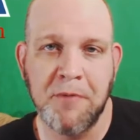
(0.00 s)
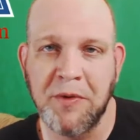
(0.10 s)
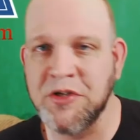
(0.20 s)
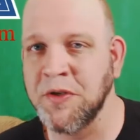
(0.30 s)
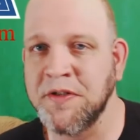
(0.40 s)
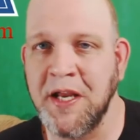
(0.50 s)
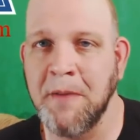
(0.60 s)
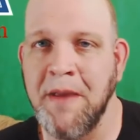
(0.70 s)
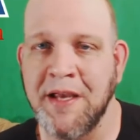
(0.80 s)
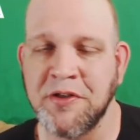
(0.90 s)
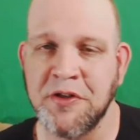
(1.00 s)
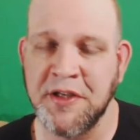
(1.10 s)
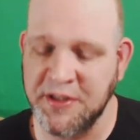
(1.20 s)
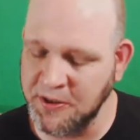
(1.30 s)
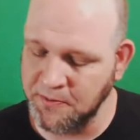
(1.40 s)
original Sega Master
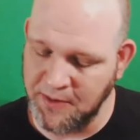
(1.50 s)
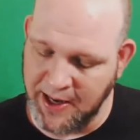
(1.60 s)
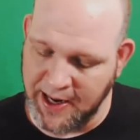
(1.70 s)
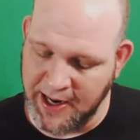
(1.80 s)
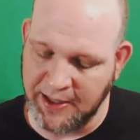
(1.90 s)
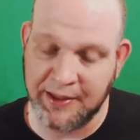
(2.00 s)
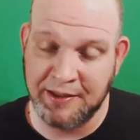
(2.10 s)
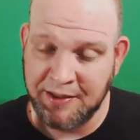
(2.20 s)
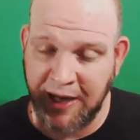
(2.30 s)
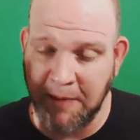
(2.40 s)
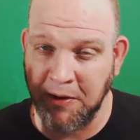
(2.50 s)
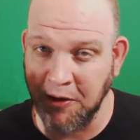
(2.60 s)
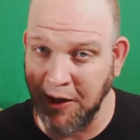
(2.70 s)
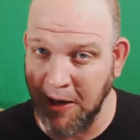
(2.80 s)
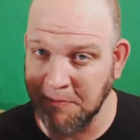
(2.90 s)
System and Game
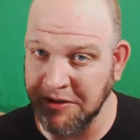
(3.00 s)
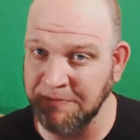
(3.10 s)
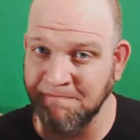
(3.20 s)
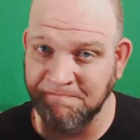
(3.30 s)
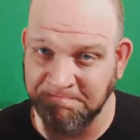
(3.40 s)
Gear games.